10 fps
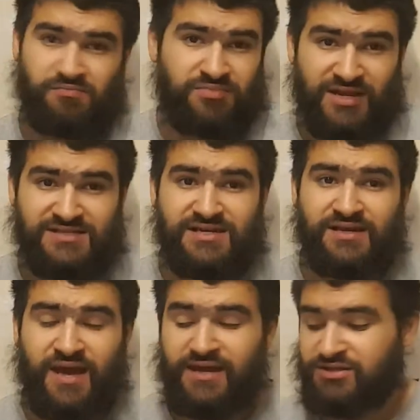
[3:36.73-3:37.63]

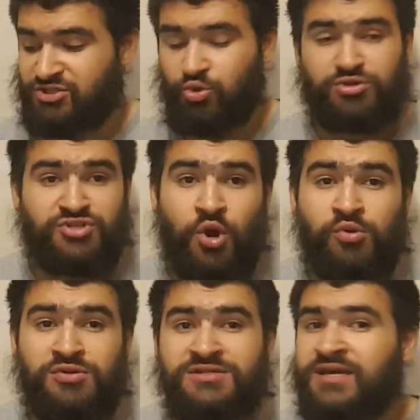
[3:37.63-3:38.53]
potentially, and store
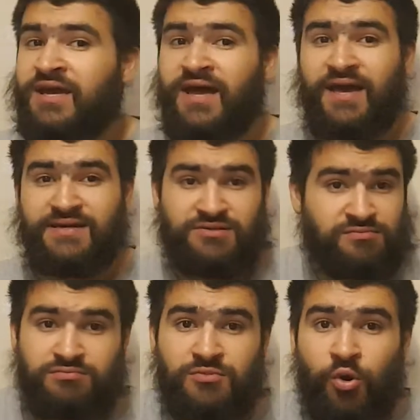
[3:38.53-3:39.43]
souls, and
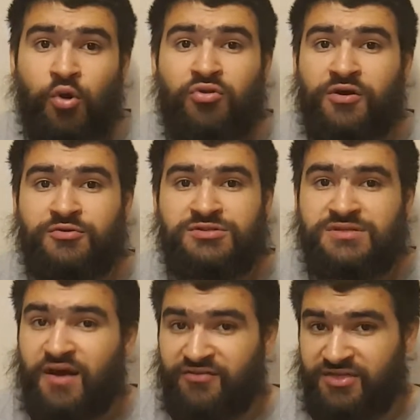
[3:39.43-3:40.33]
all those
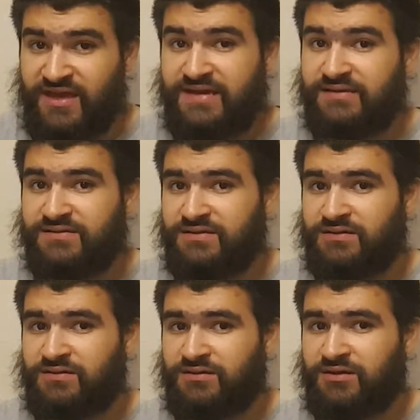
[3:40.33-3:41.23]
other things.
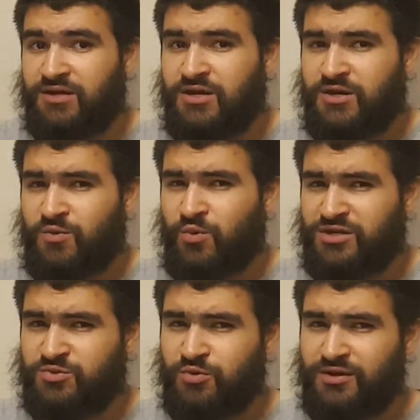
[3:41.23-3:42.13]

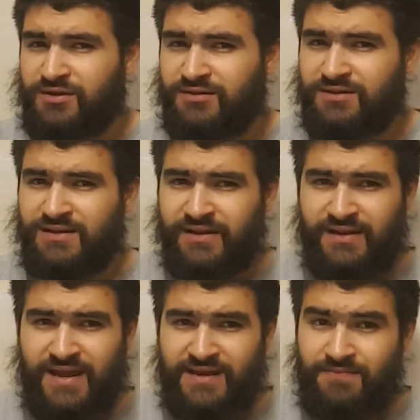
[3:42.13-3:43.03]
Which would
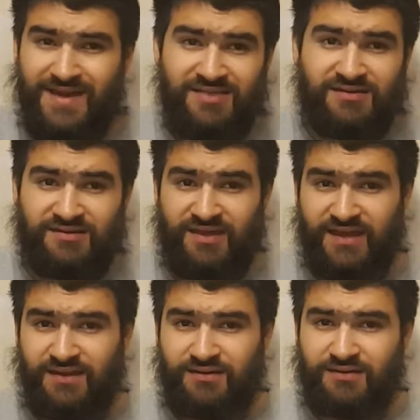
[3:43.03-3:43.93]
lead me to
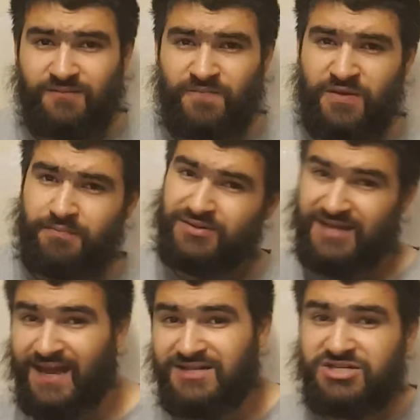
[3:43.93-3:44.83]
think that
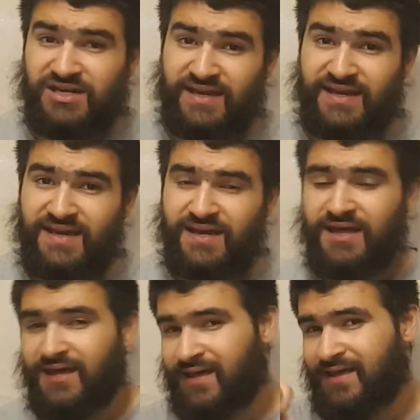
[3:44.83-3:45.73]
potentially,
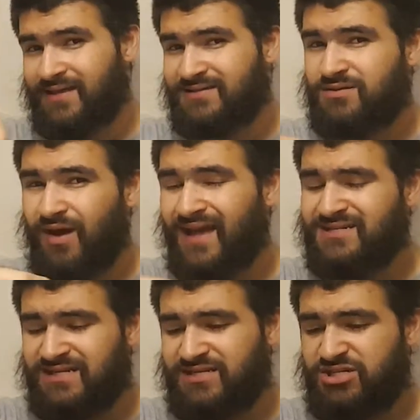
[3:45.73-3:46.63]
it's not
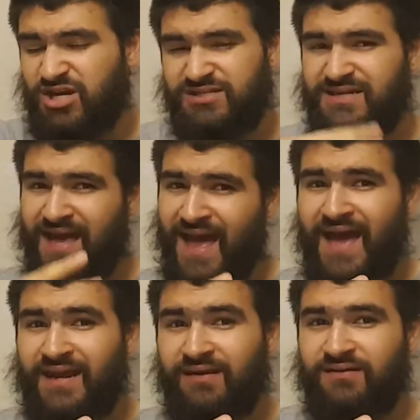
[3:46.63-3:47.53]
actually just a
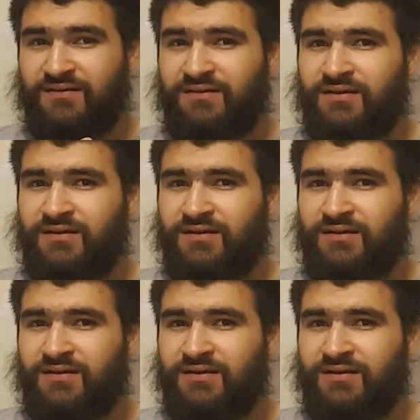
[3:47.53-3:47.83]
hand.